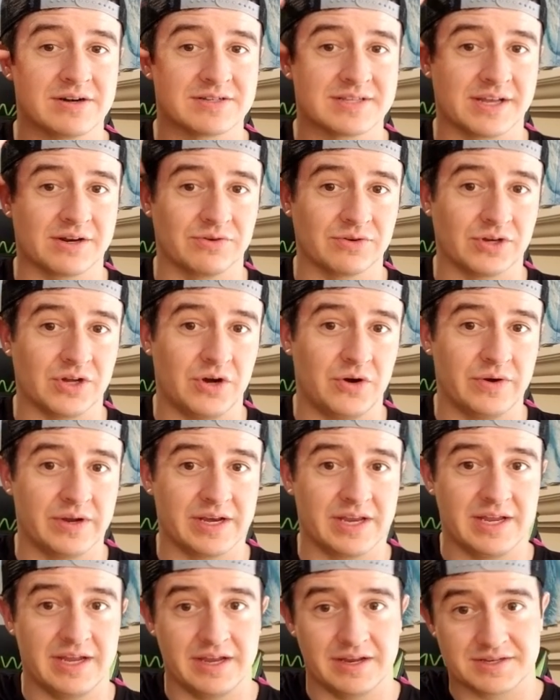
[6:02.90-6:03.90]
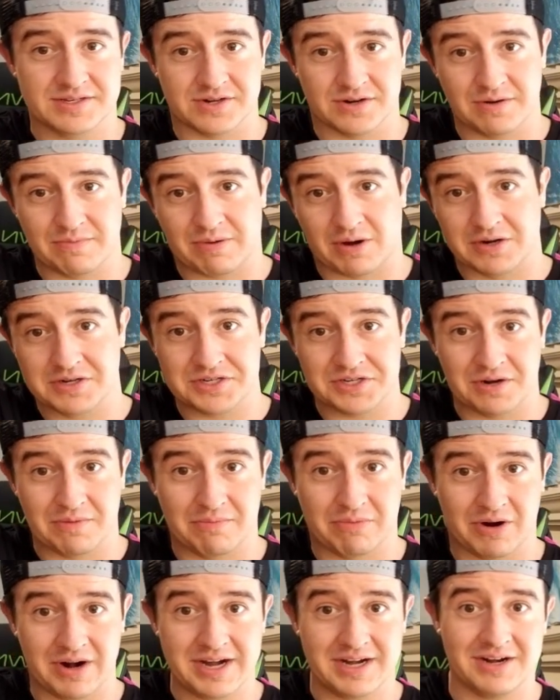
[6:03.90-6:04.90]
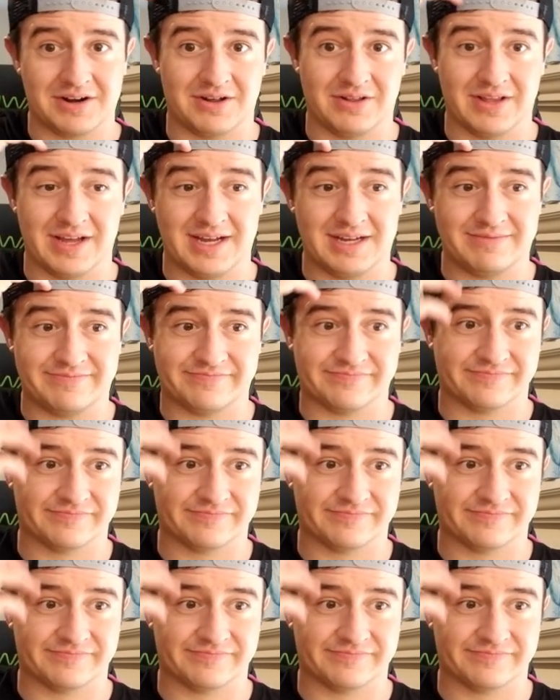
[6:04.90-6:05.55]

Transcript: that'll go and hit certain parts of your brain and all that,